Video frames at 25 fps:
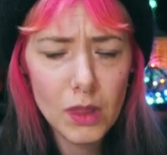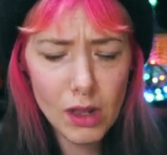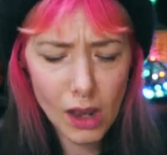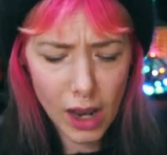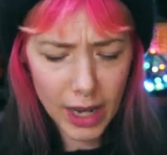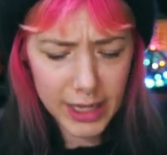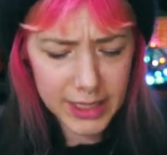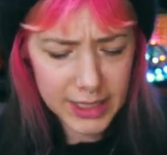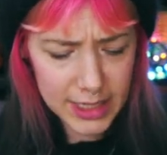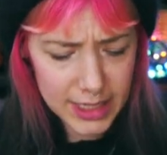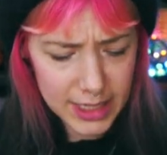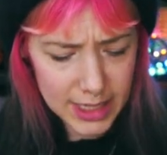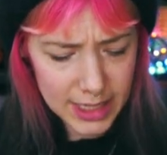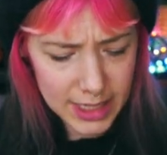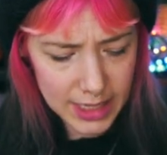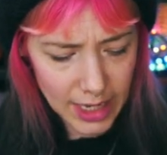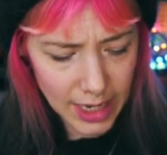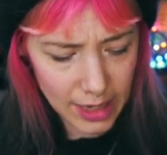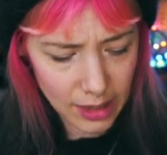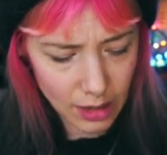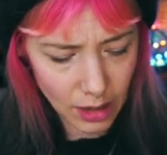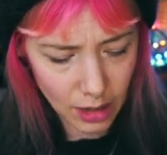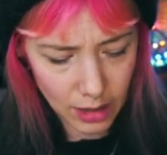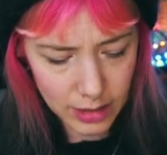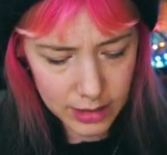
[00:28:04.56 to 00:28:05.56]
I did
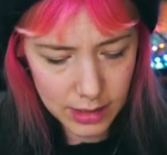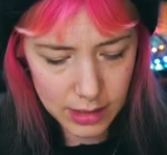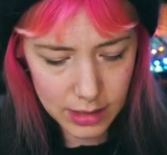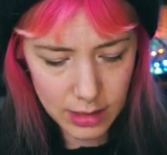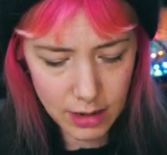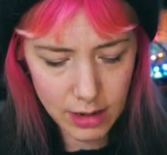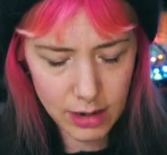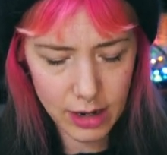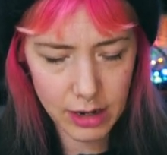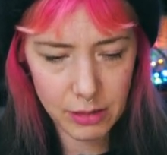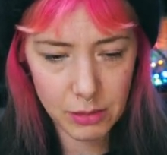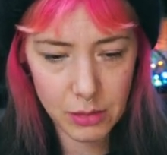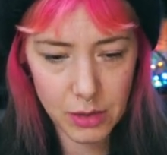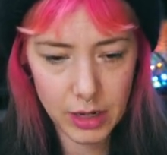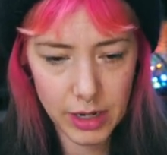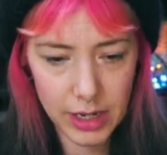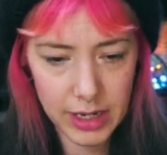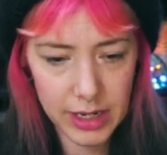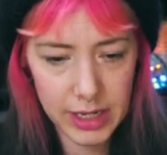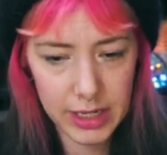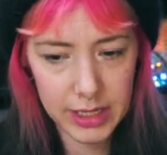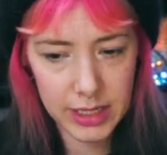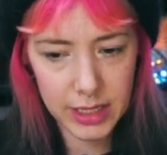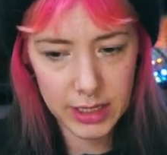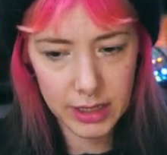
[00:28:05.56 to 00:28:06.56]
say last time I
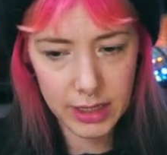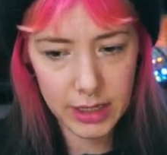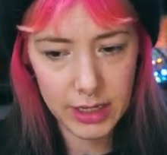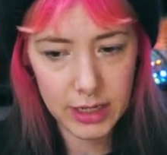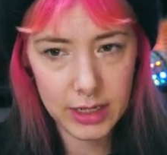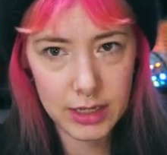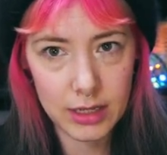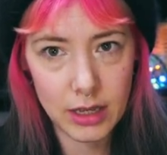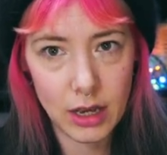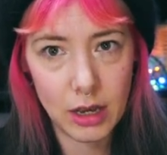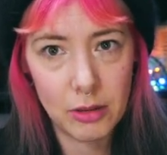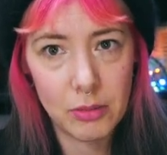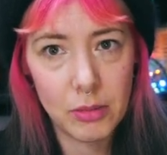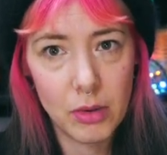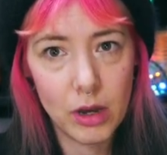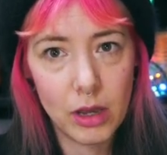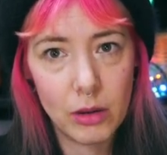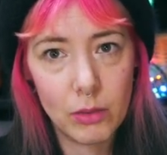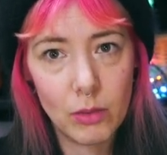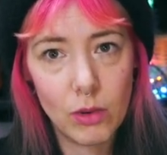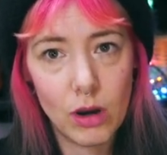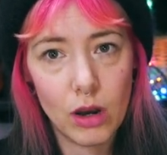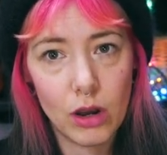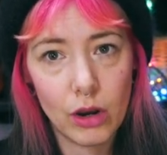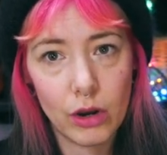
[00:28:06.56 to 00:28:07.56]
knitted this that I
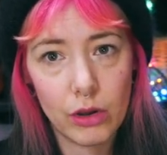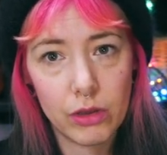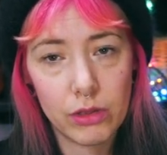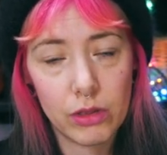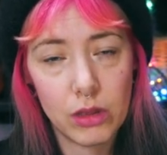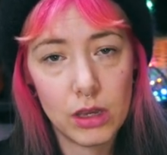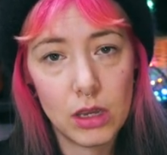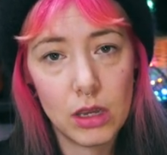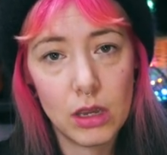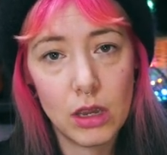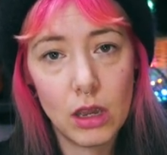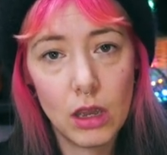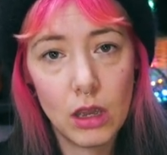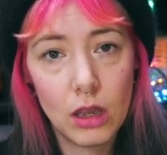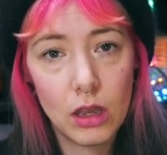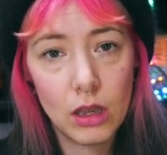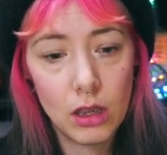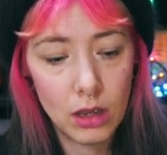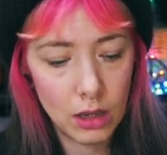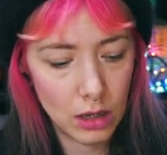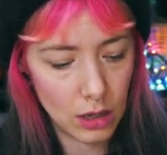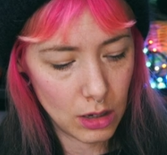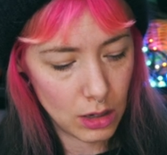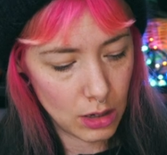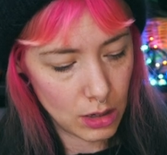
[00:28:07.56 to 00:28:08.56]
might work the
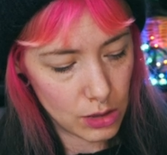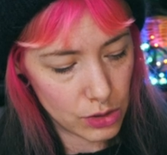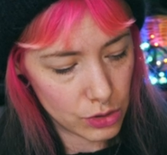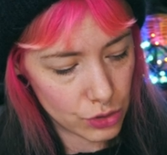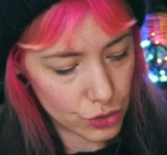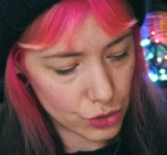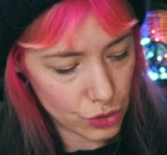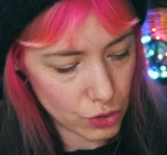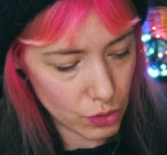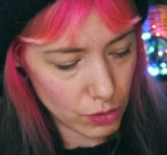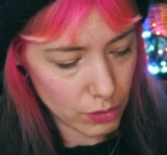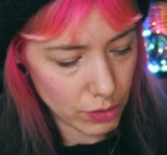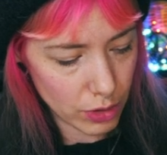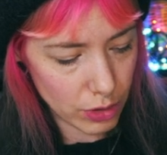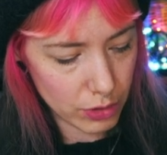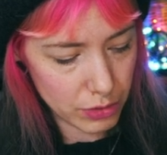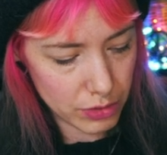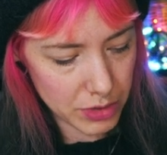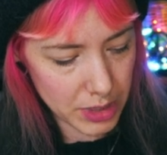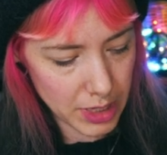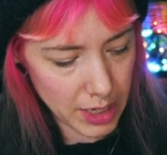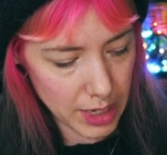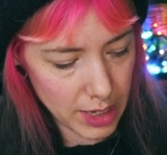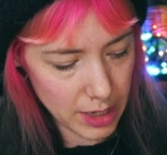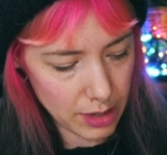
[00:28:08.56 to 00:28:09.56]
short
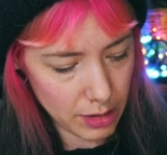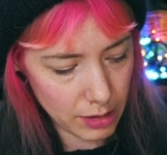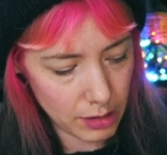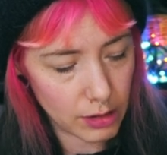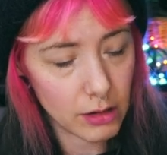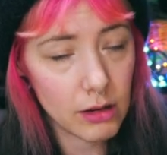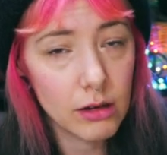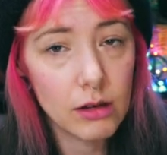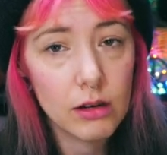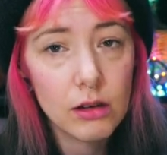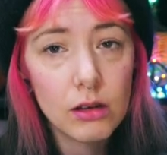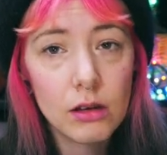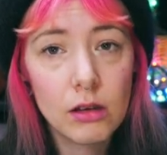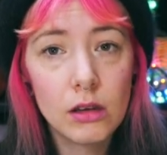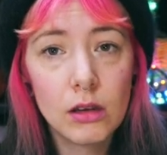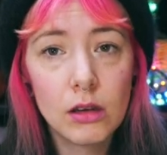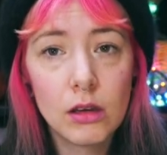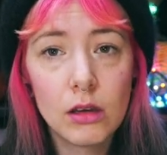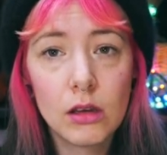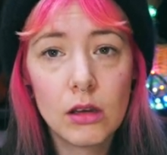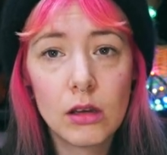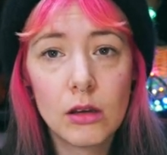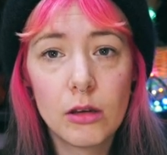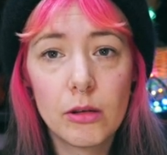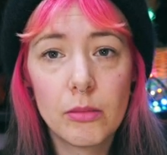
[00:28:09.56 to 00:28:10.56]
rows in
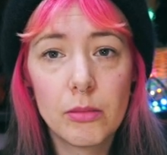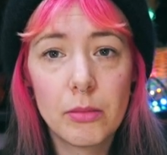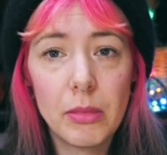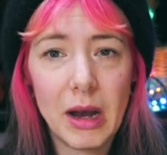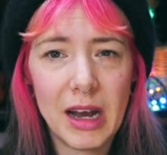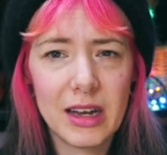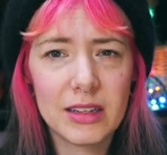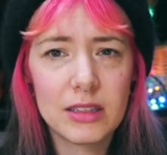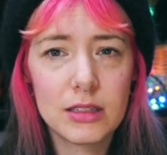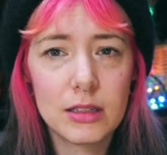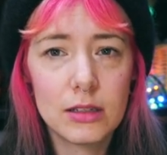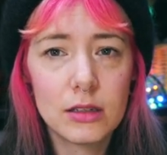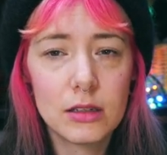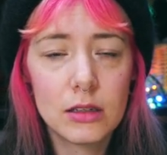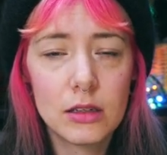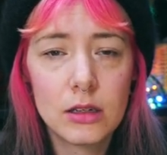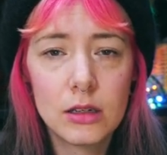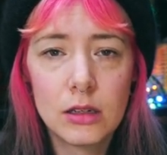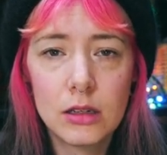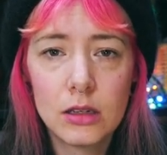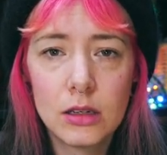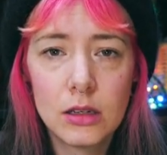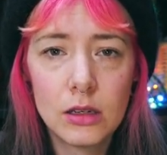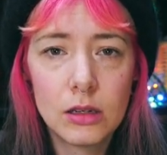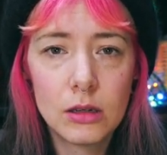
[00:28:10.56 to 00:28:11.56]
pattern,
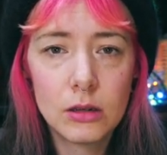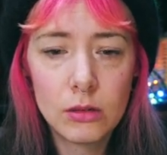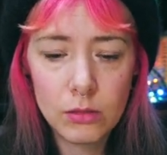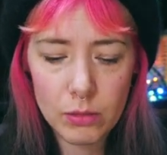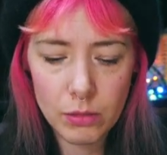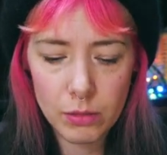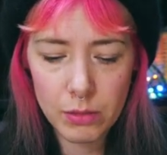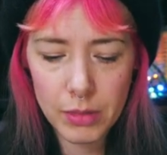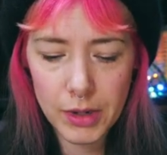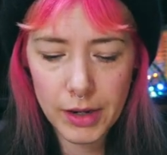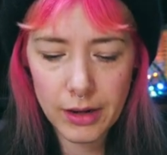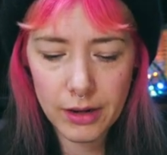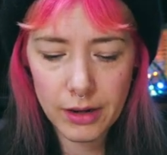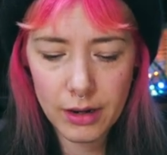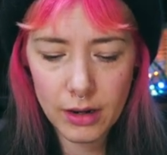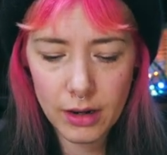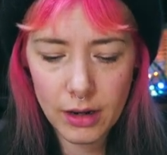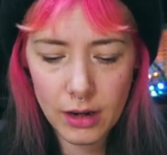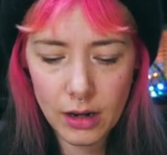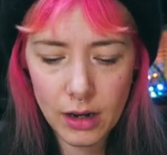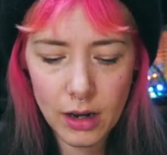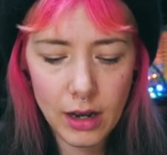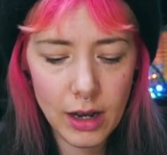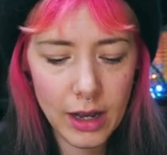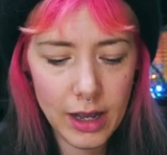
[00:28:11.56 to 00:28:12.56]
but
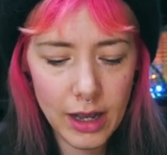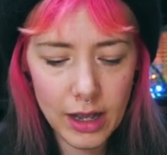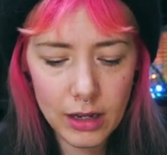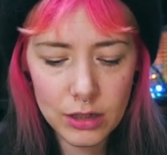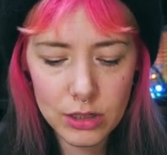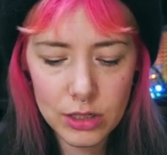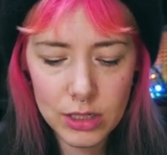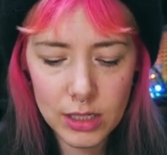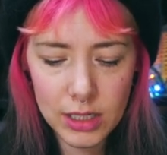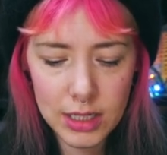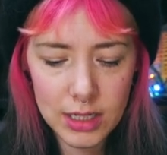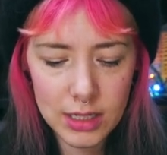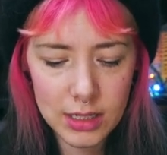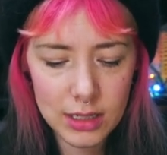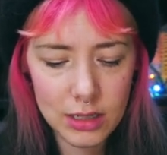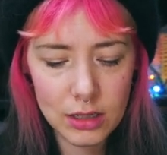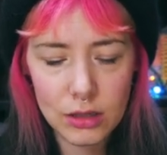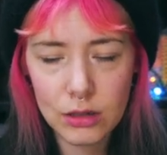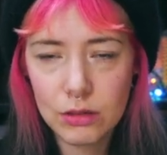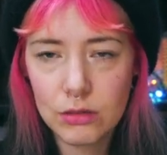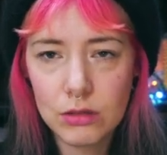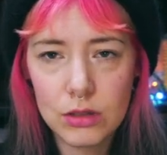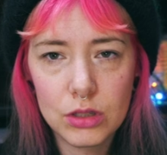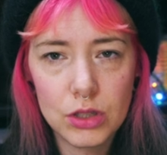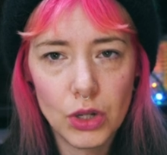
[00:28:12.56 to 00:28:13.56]
I actually
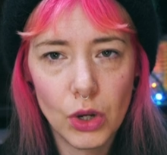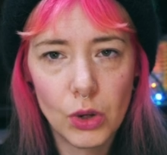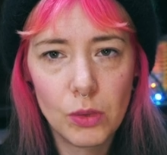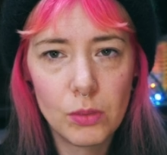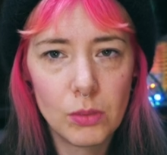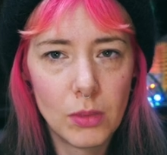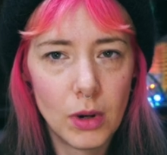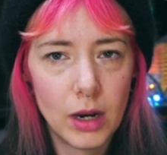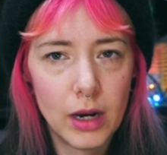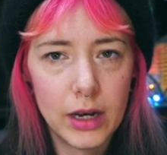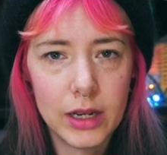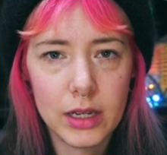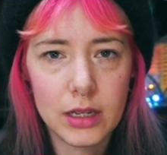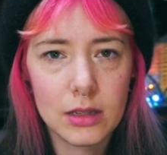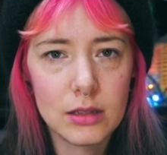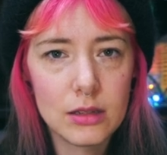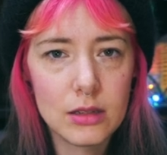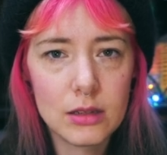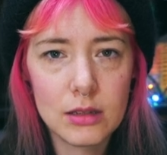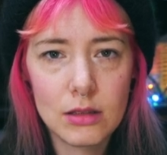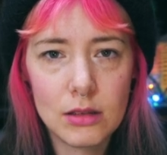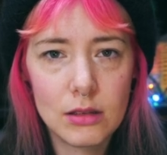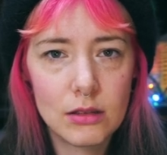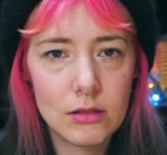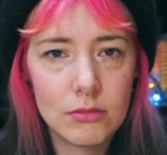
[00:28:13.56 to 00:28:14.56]
still don't
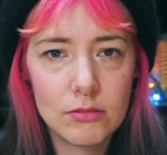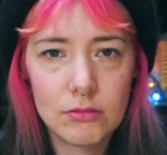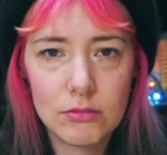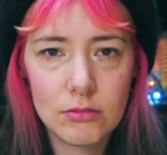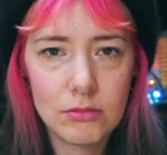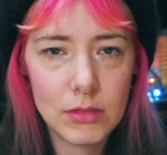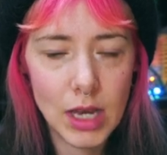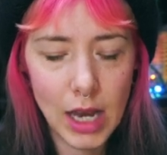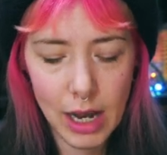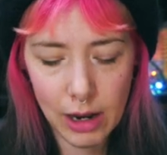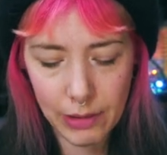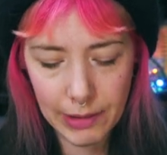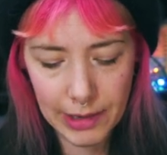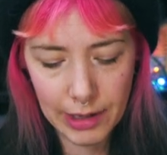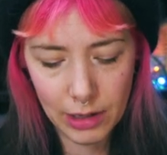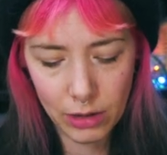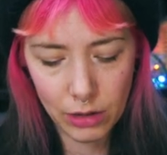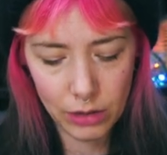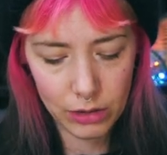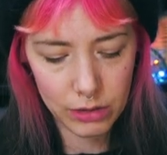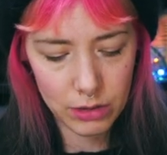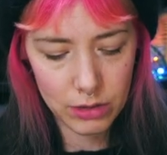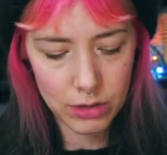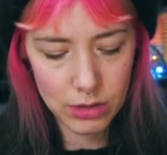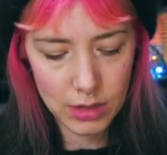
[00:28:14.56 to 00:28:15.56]
mind how it
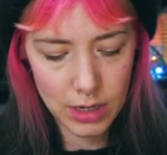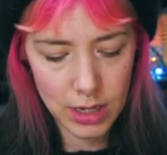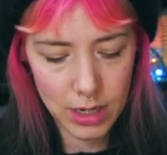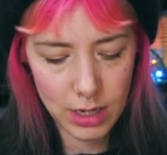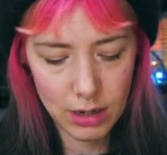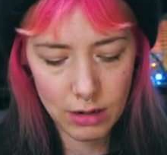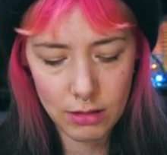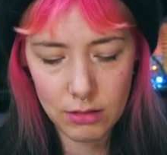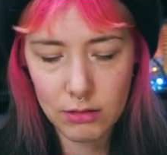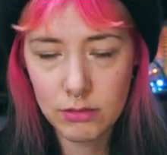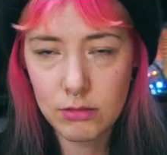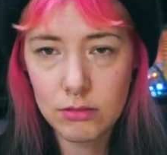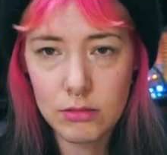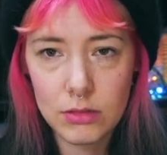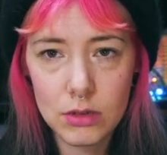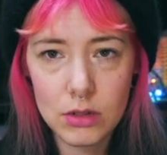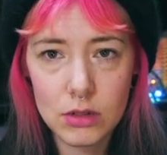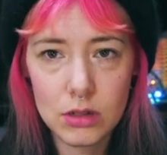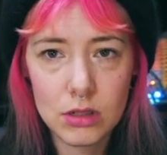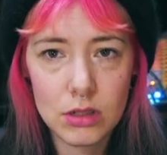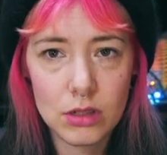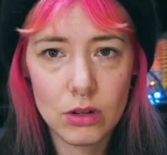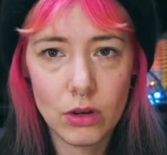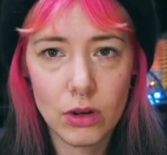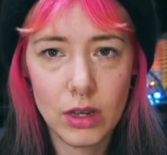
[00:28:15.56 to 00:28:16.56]
looks in
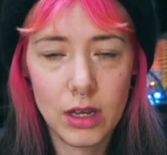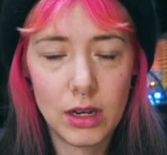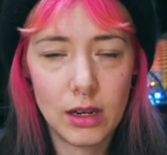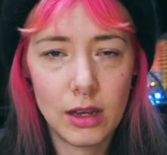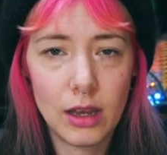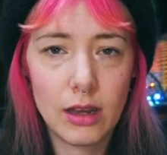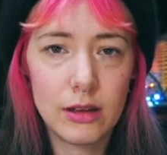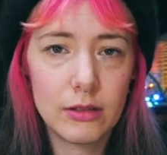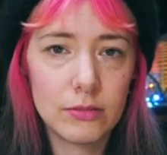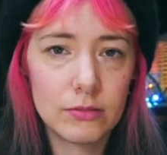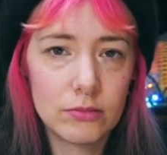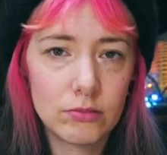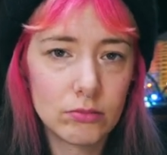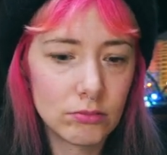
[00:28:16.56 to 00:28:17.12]
stockinette.